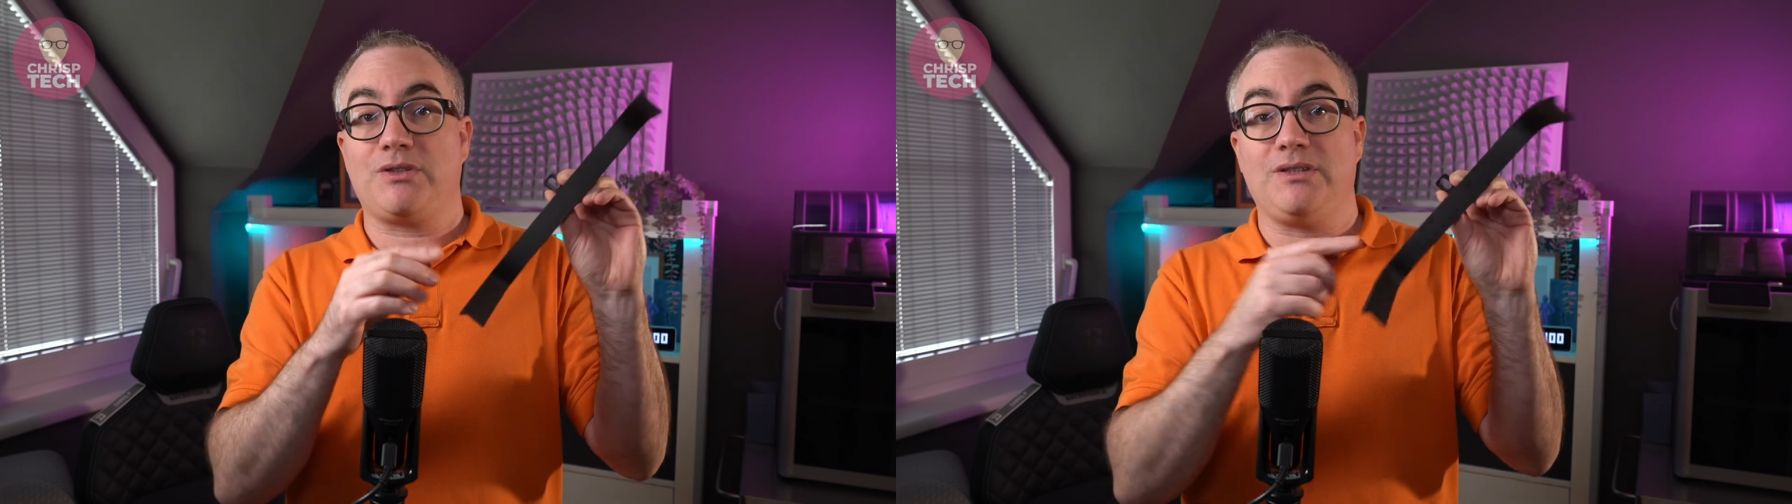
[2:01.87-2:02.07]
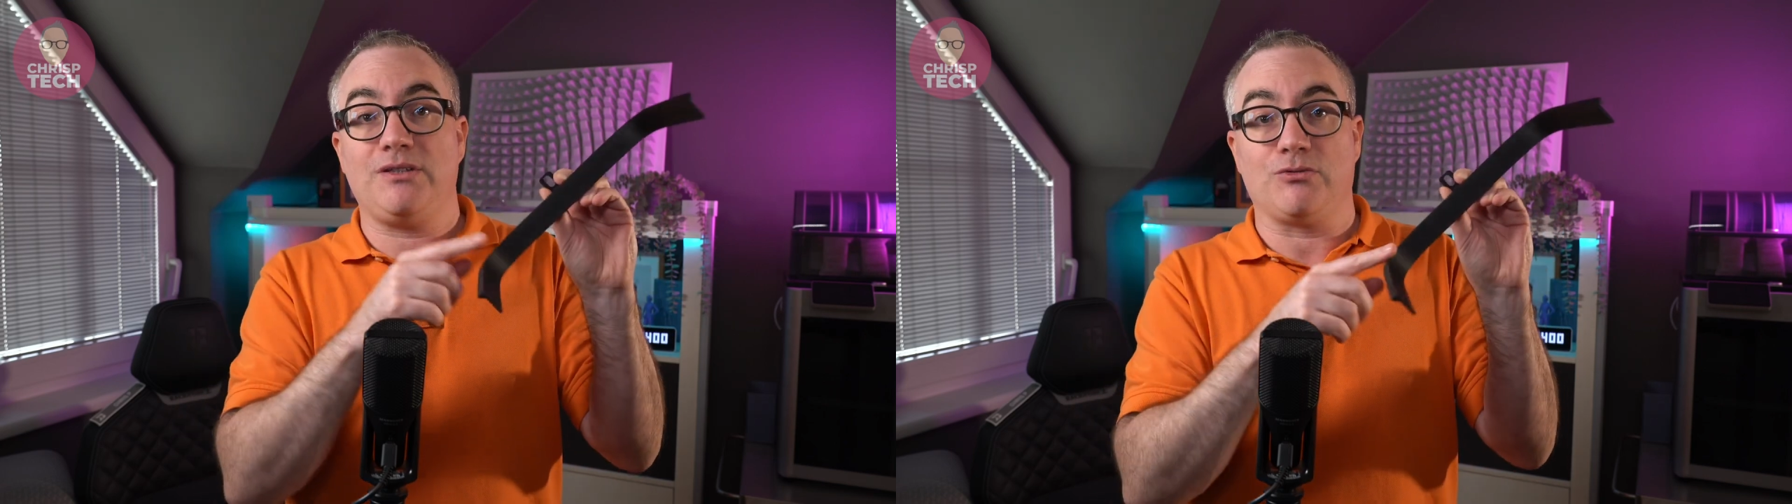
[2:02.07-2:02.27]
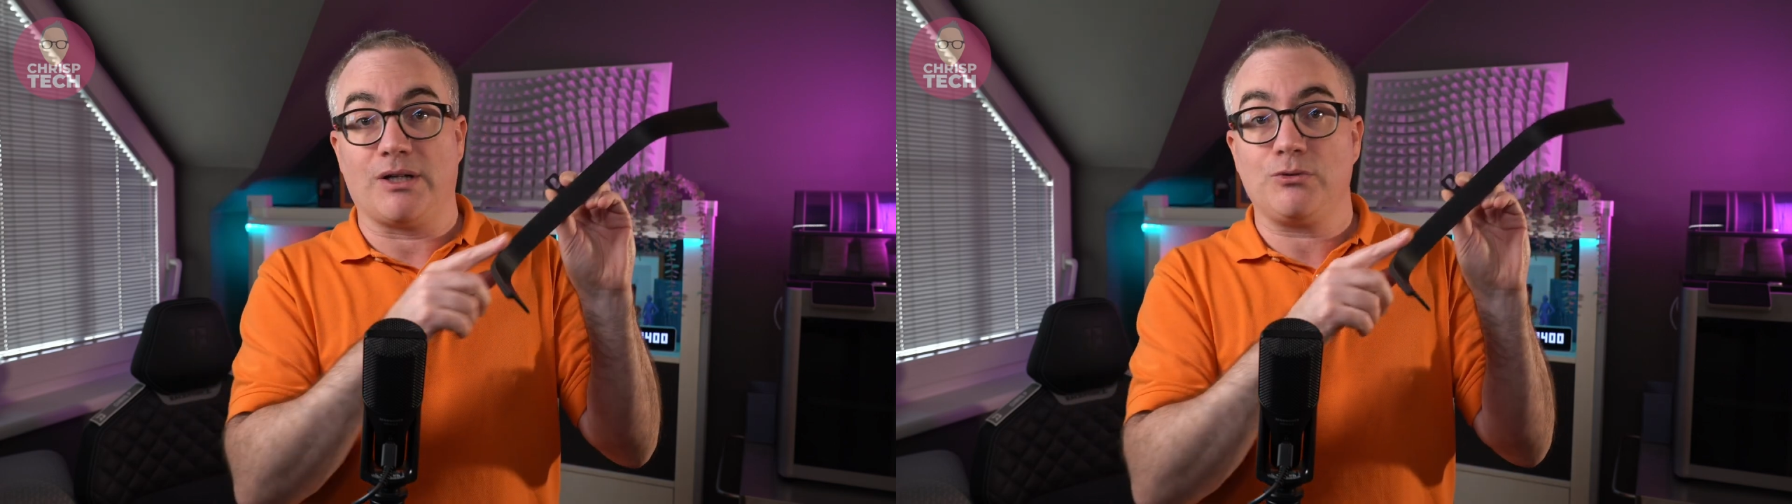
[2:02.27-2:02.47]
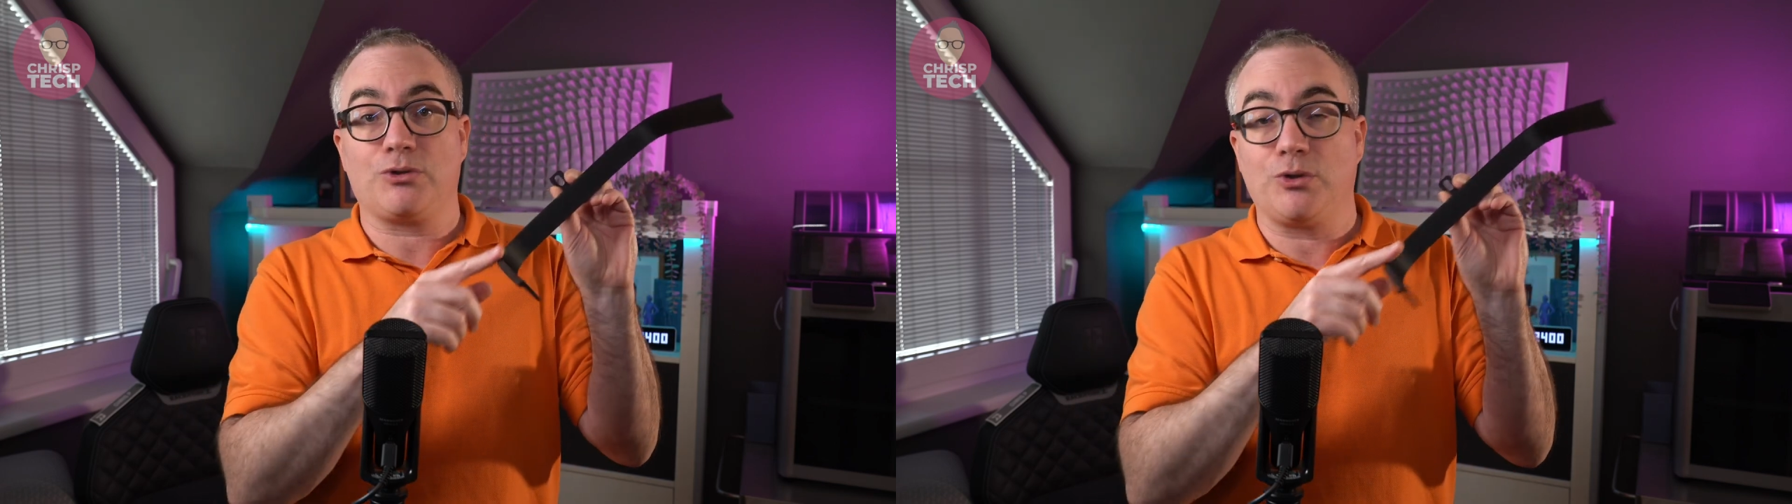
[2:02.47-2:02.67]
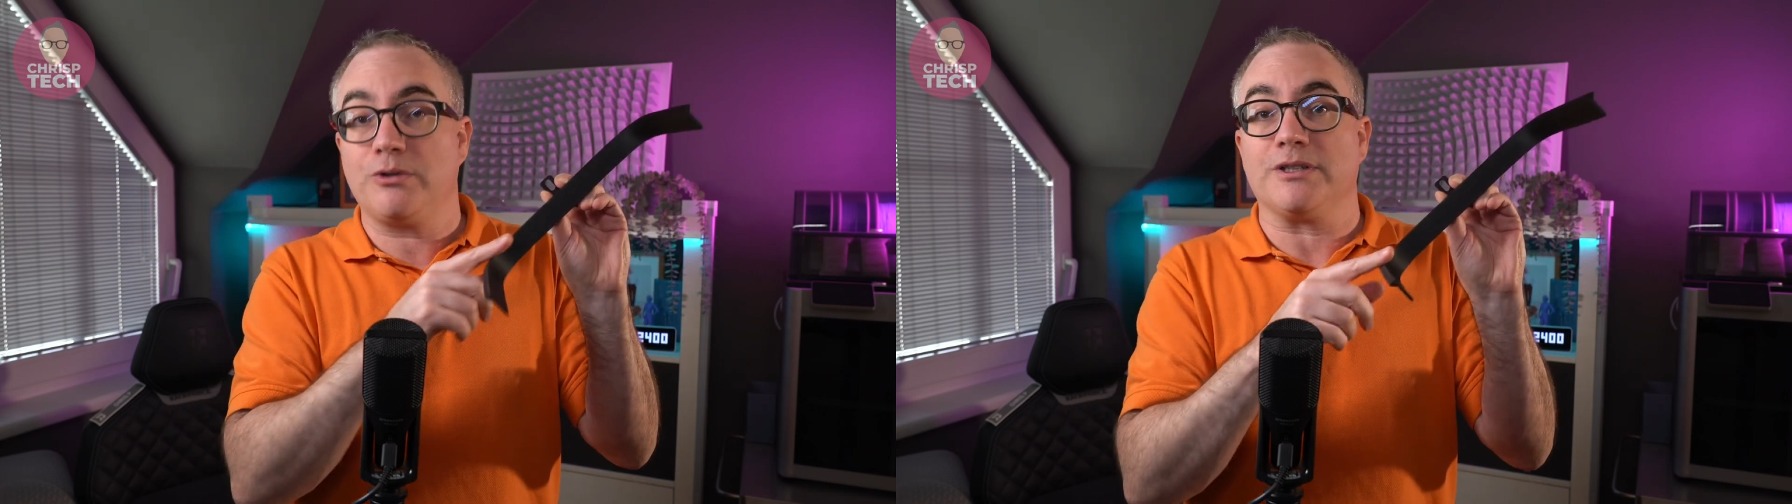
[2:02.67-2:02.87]
these round
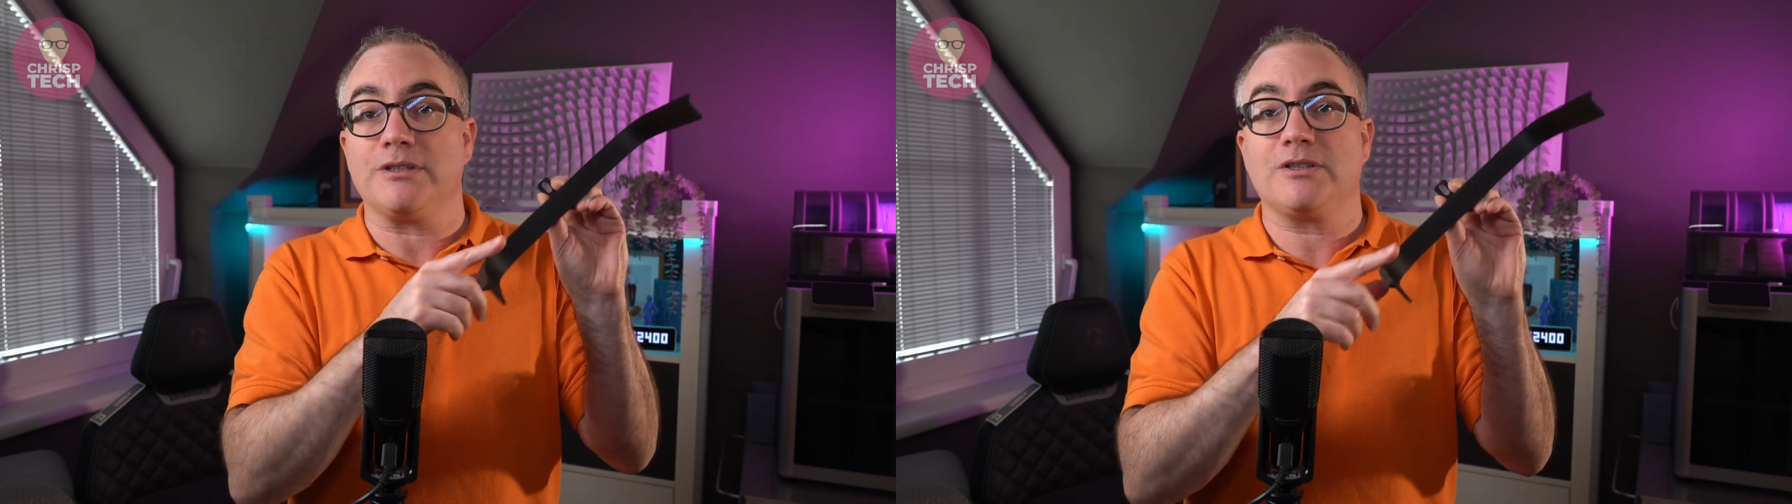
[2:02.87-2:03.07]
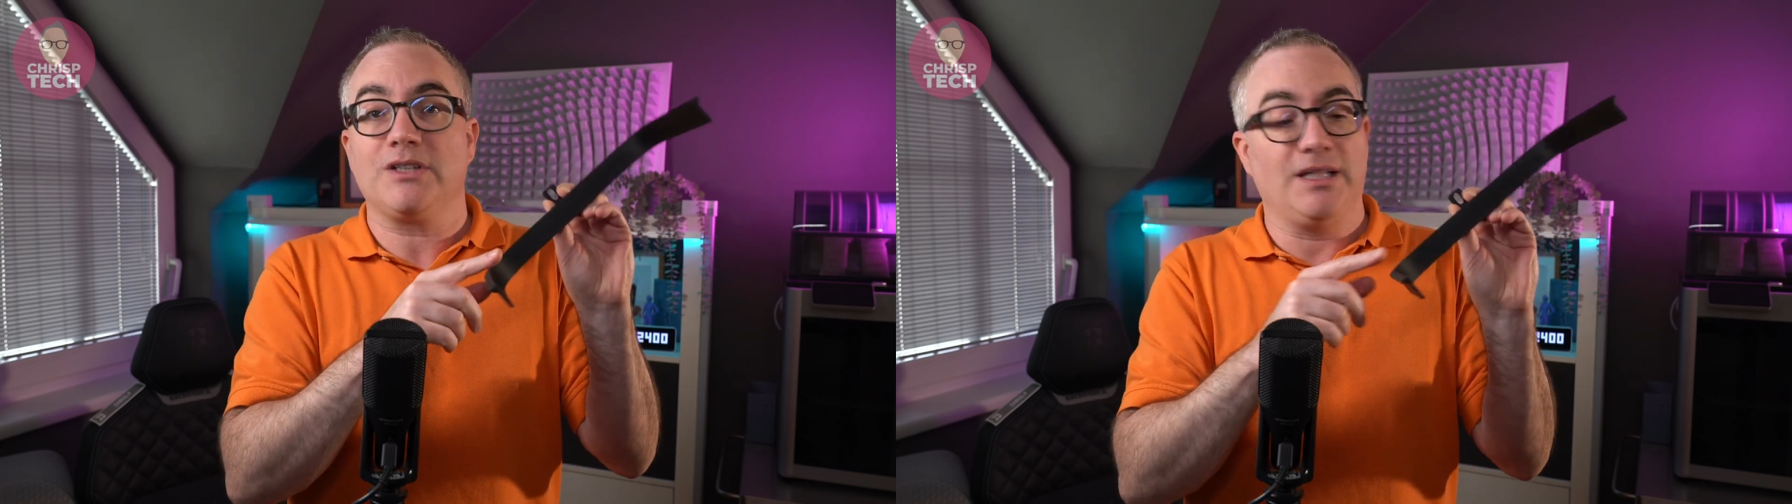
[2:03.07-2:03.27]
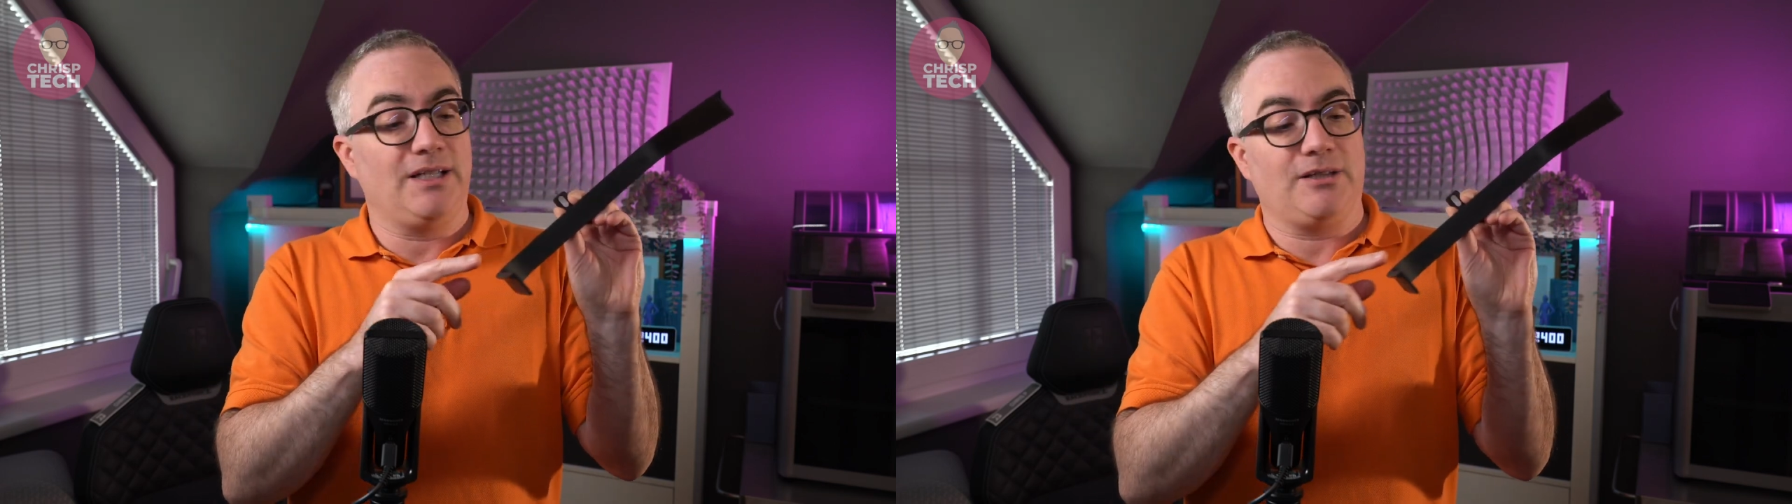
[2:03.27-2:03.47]
corners